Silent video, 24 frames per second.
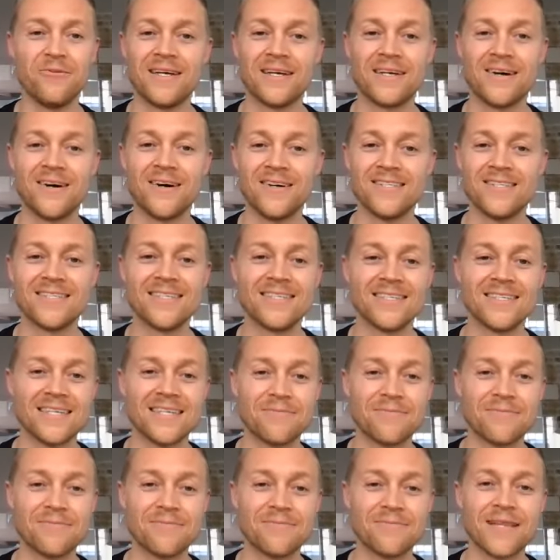to be
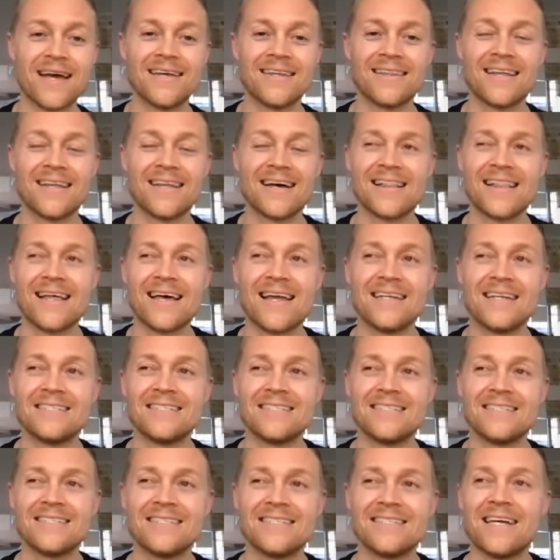constantly planning like that
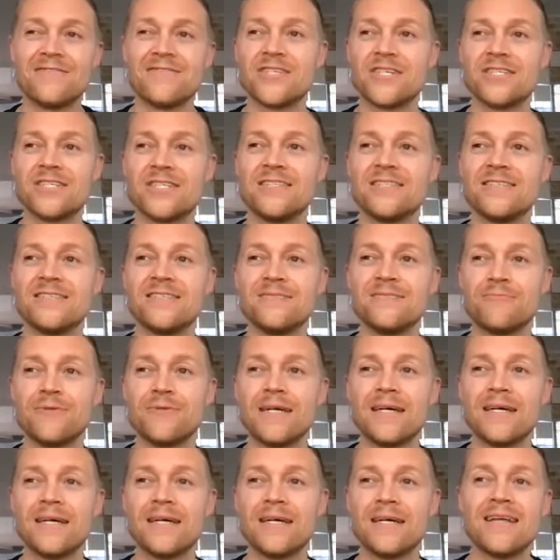instead of just
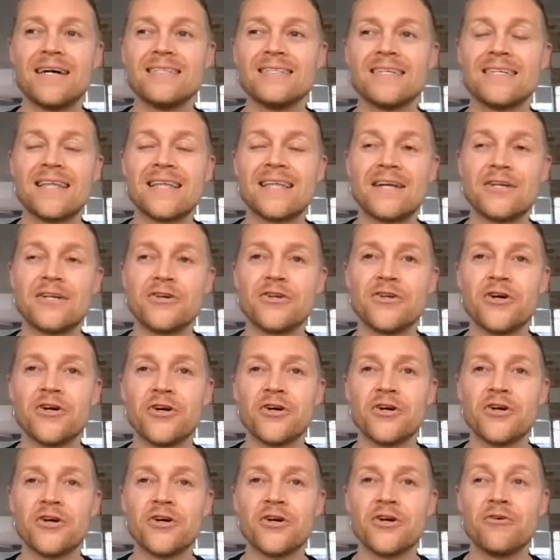realizing that you
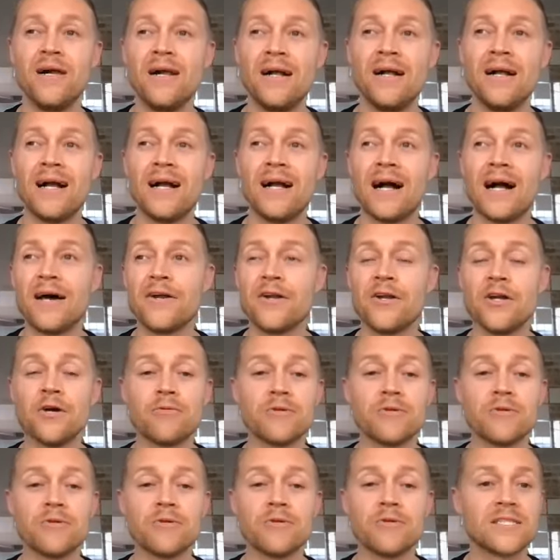know i don't
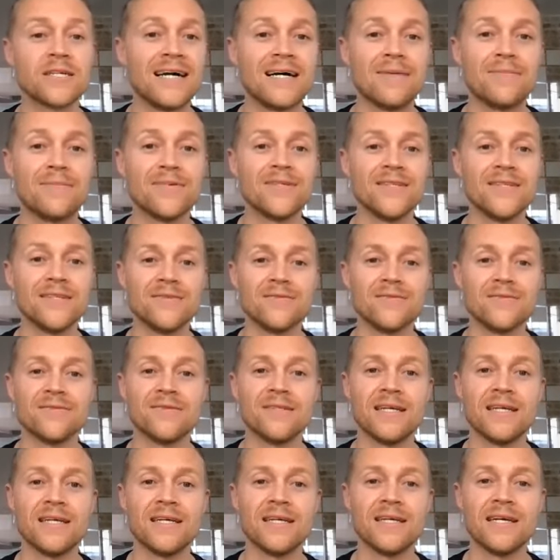know what's going to happen
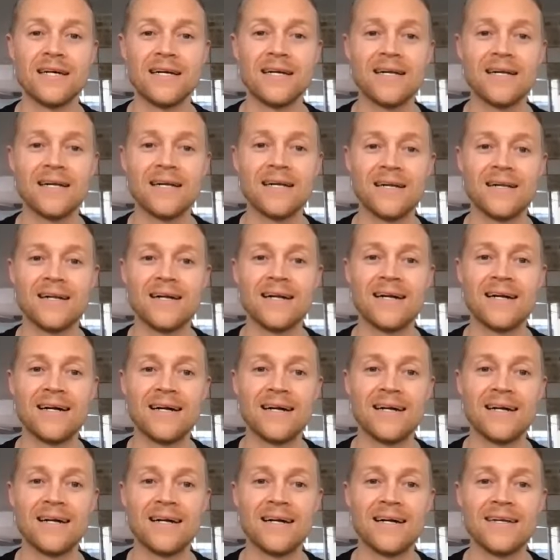uh, yeah.
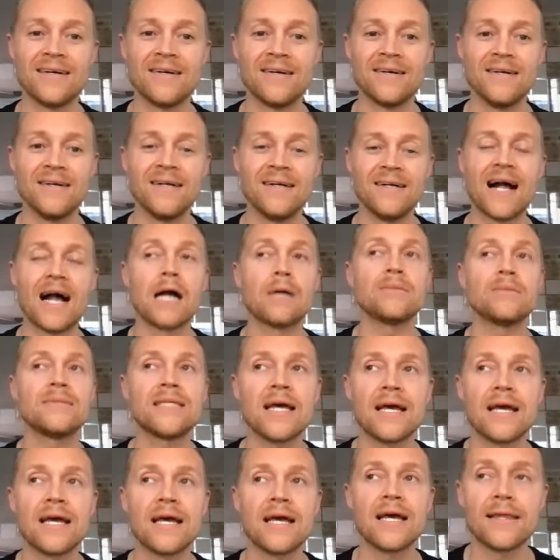and I'm
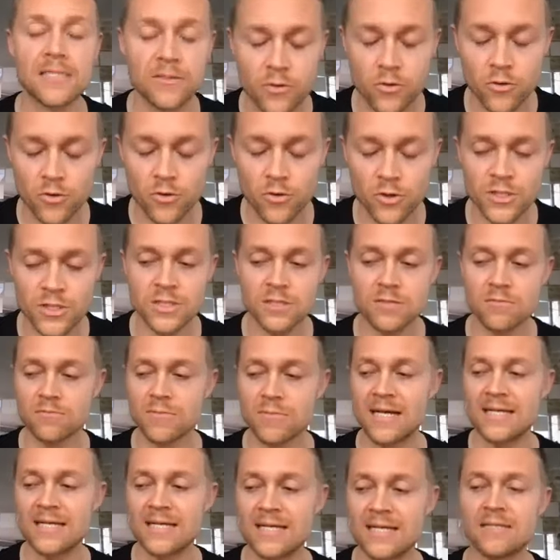saying this, of
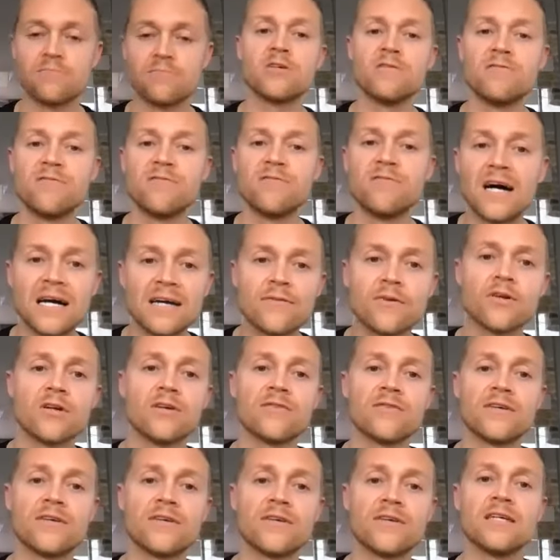course, as a
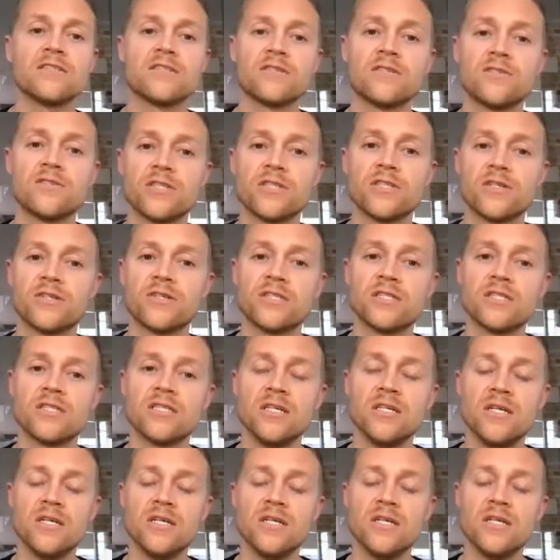survivor of cancer. So
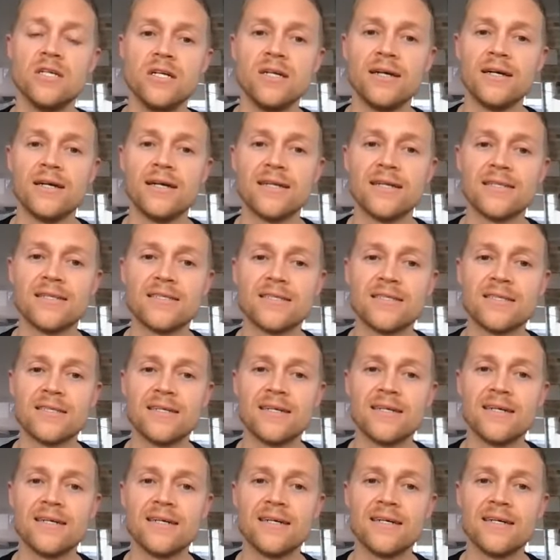it's, it's,
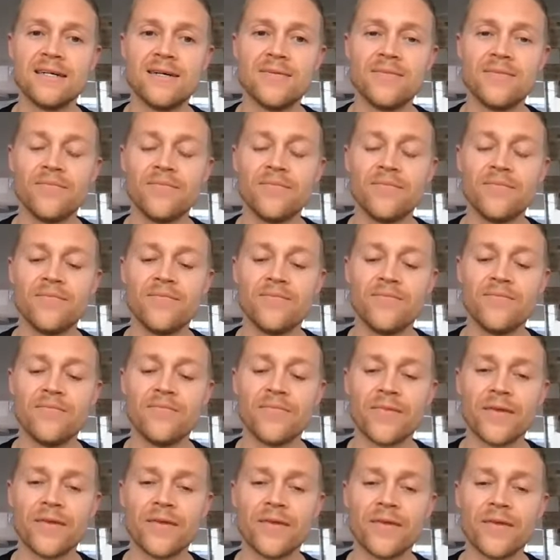
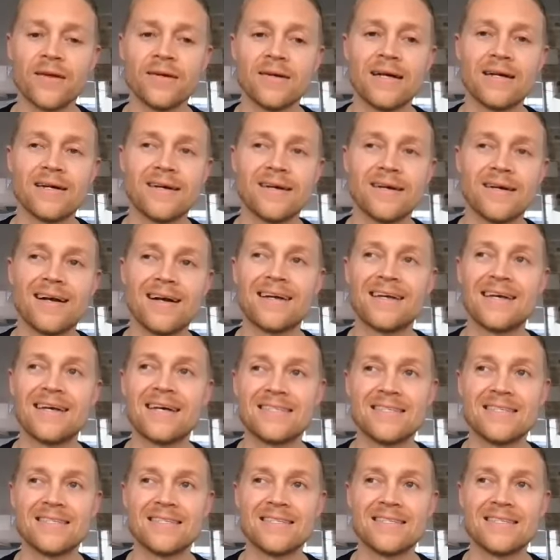um, I, I,
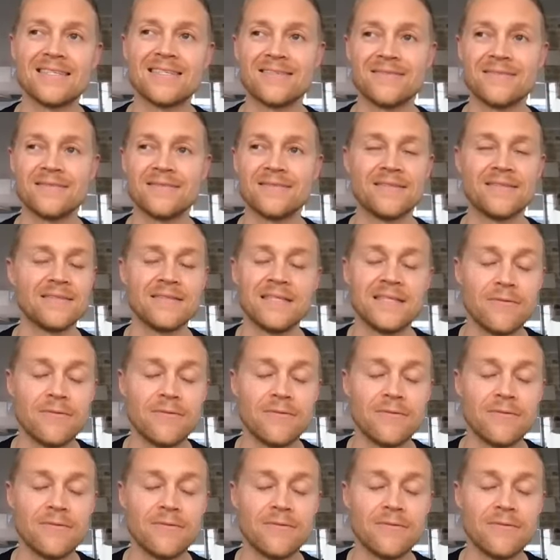guess it's